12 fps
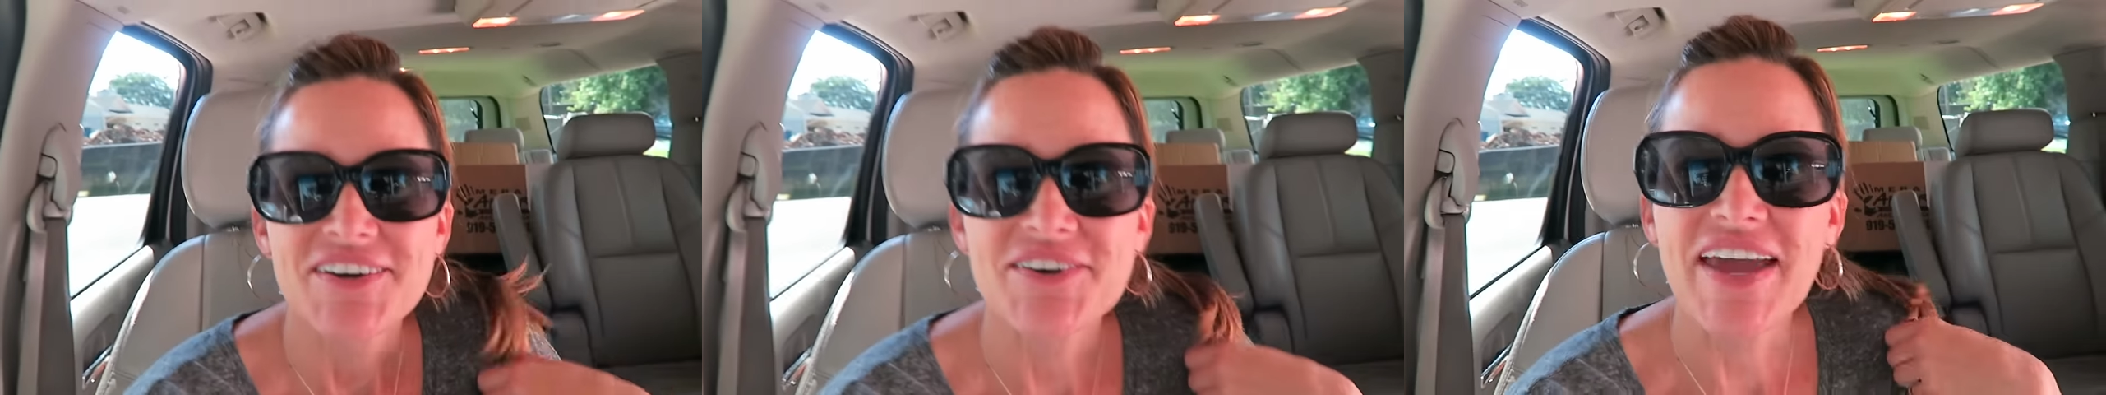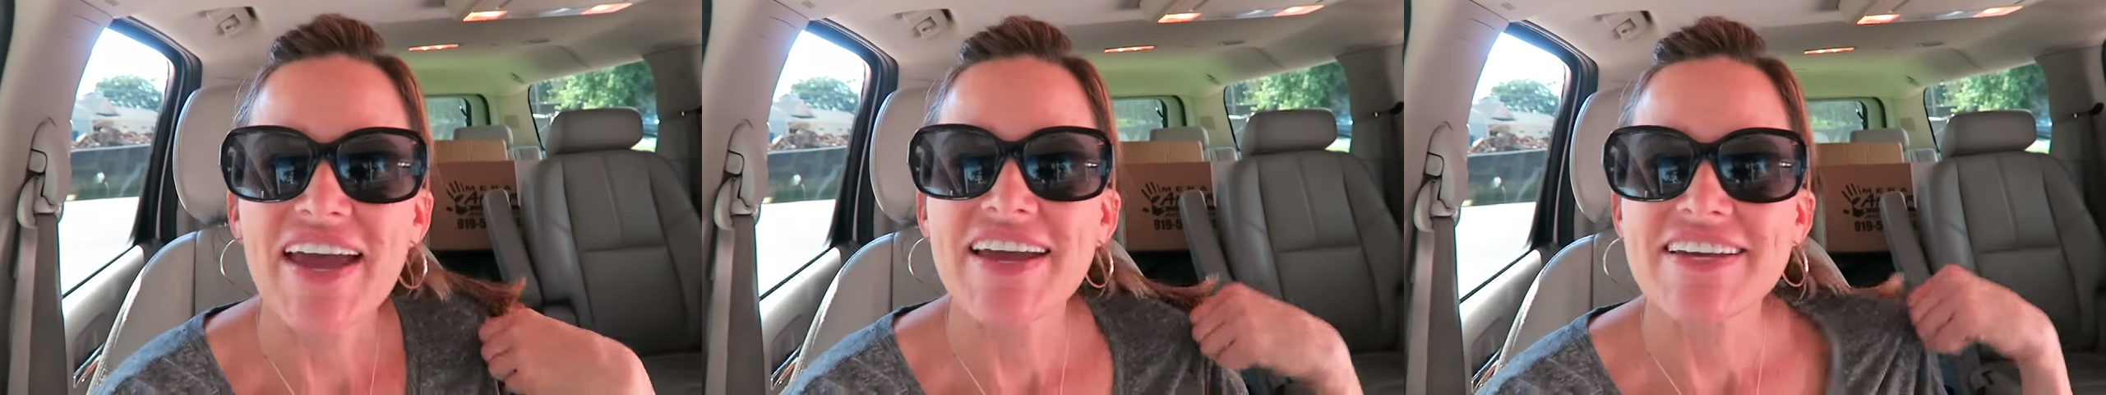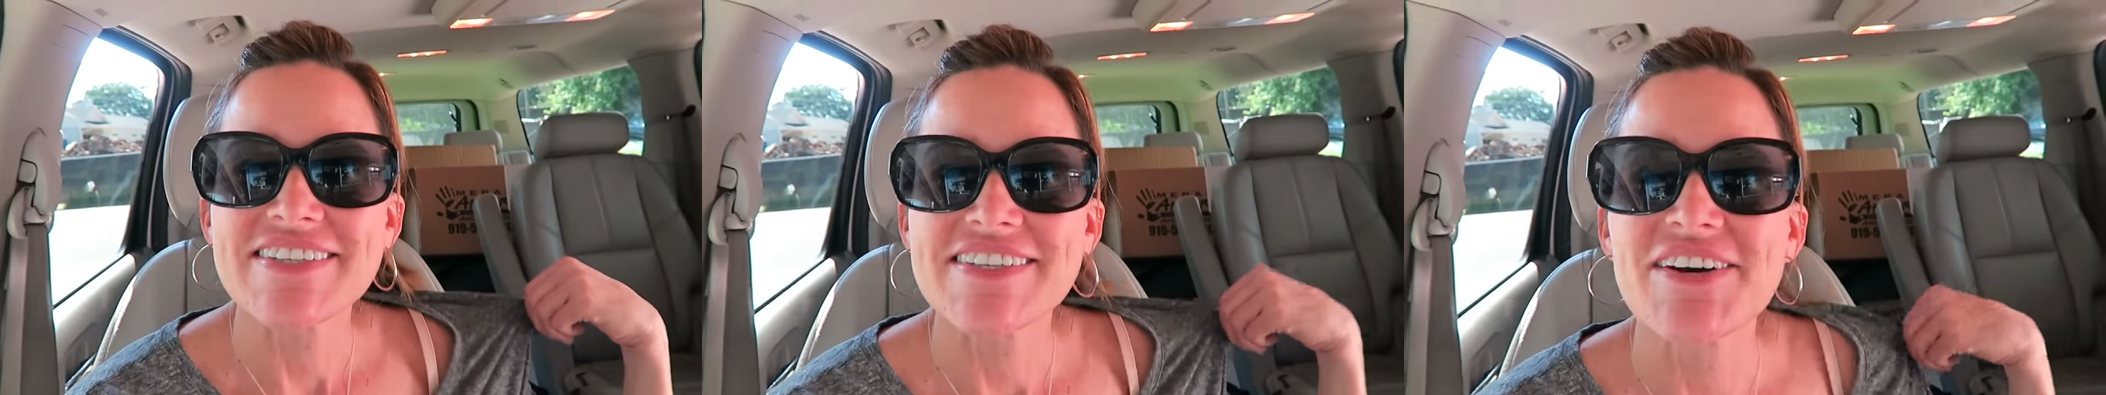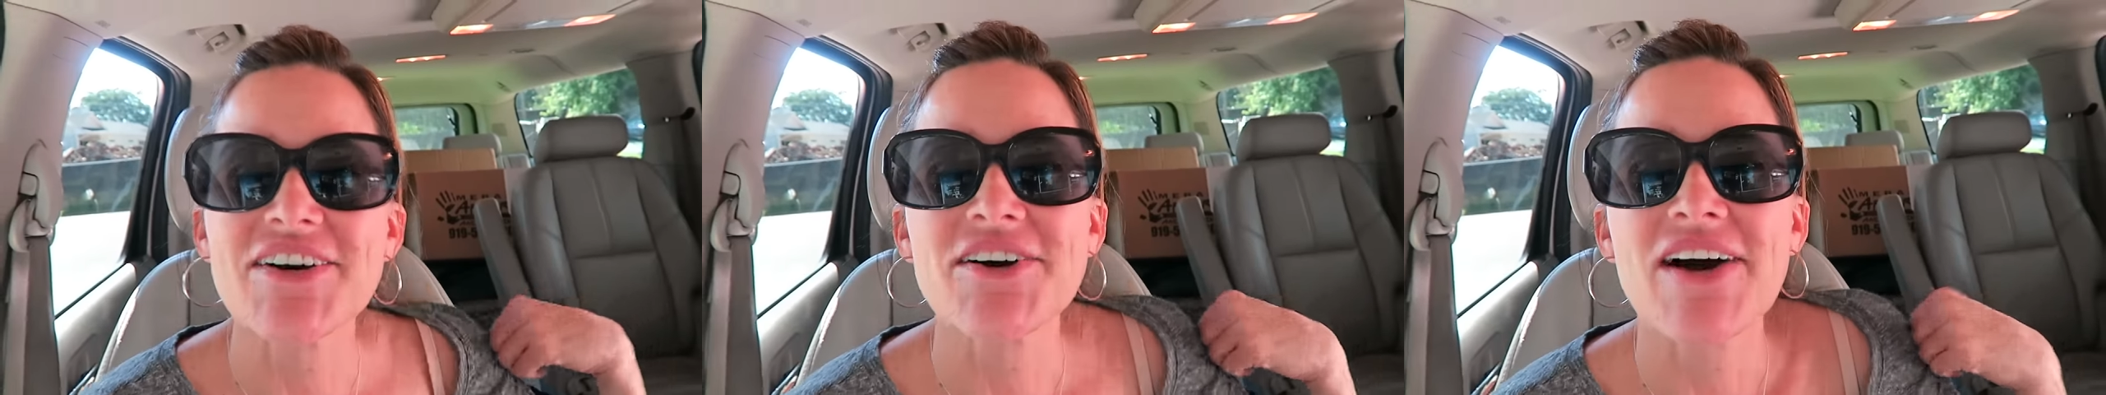Okay,
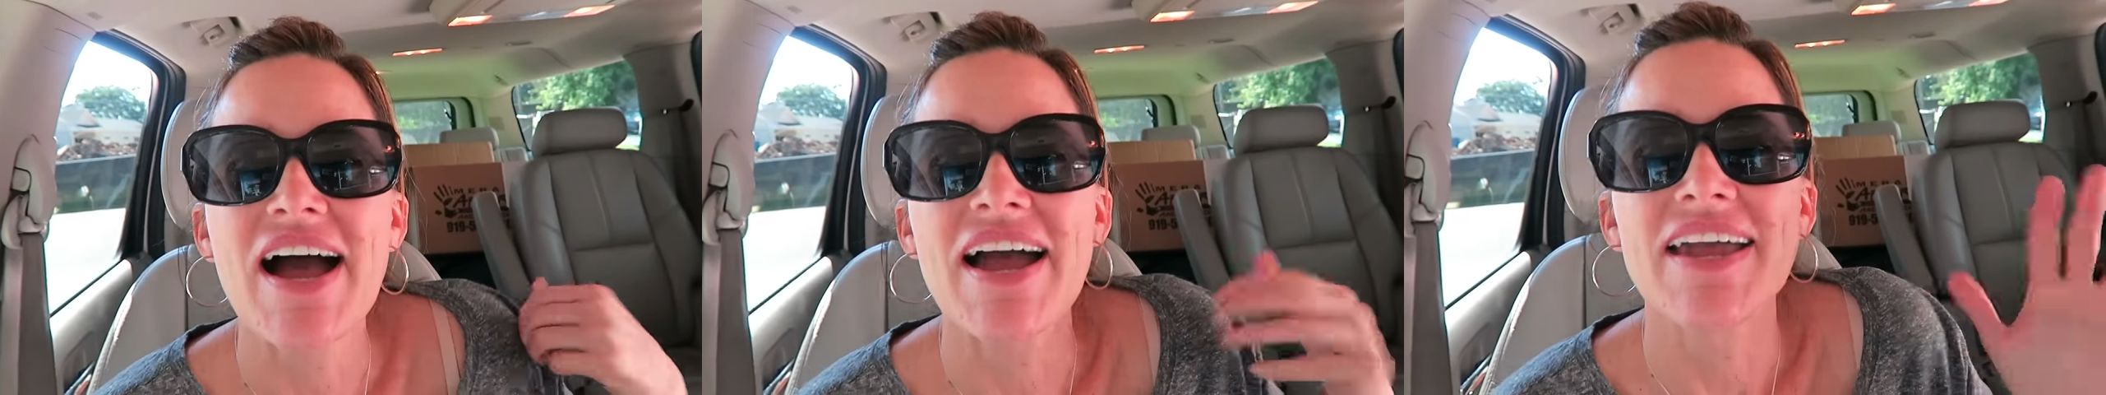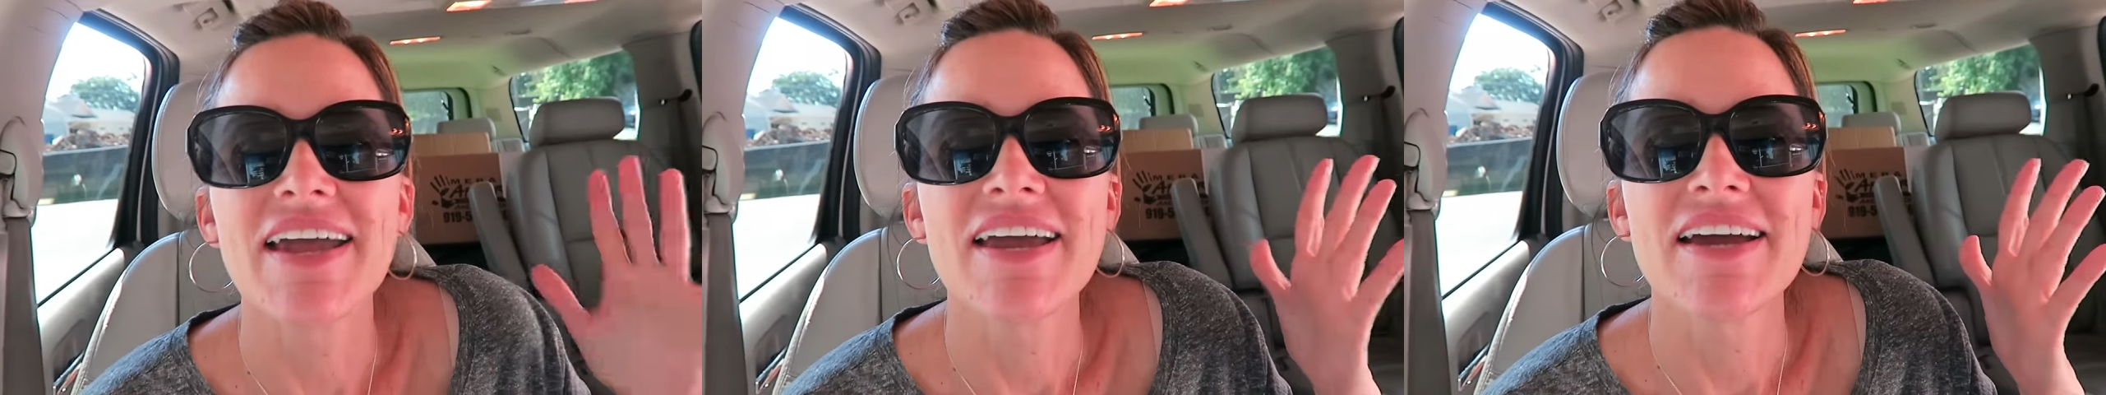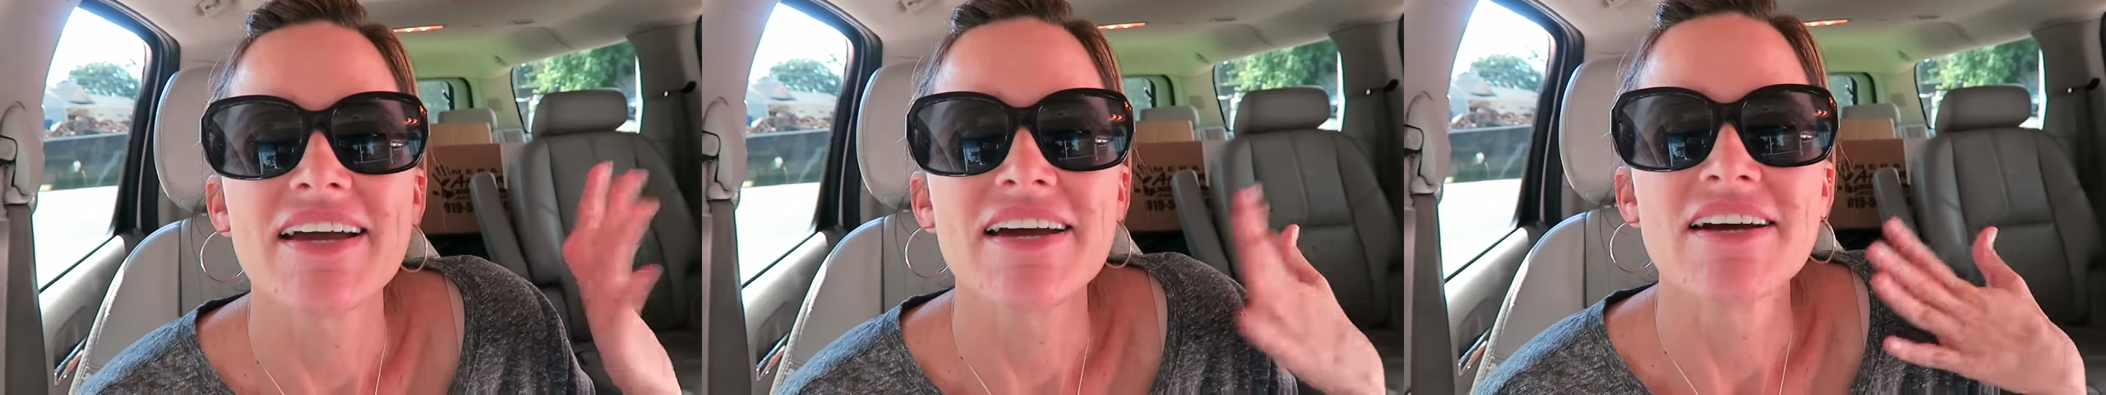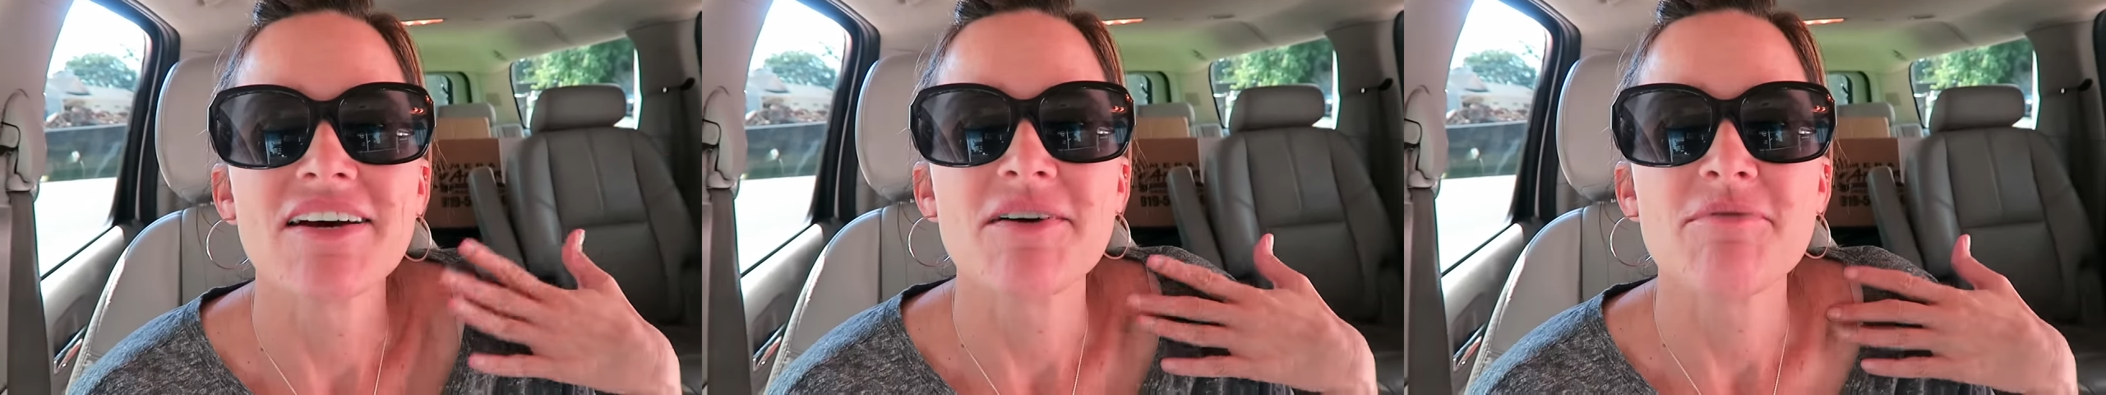so I
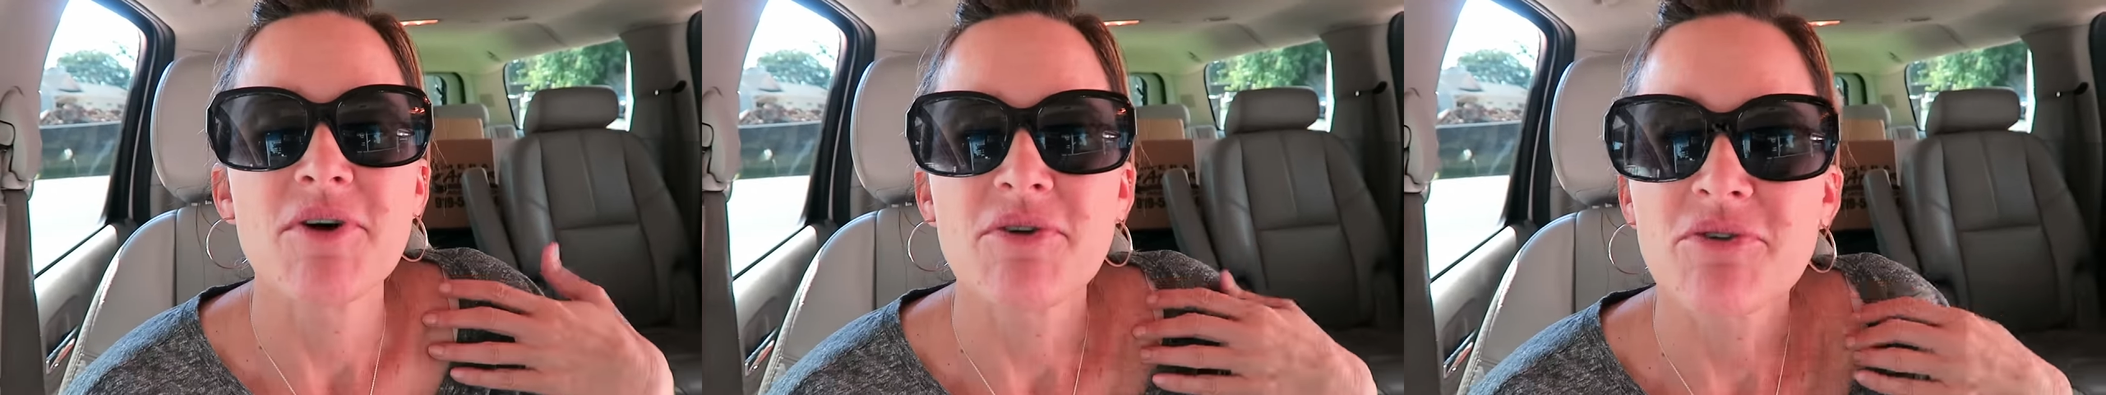am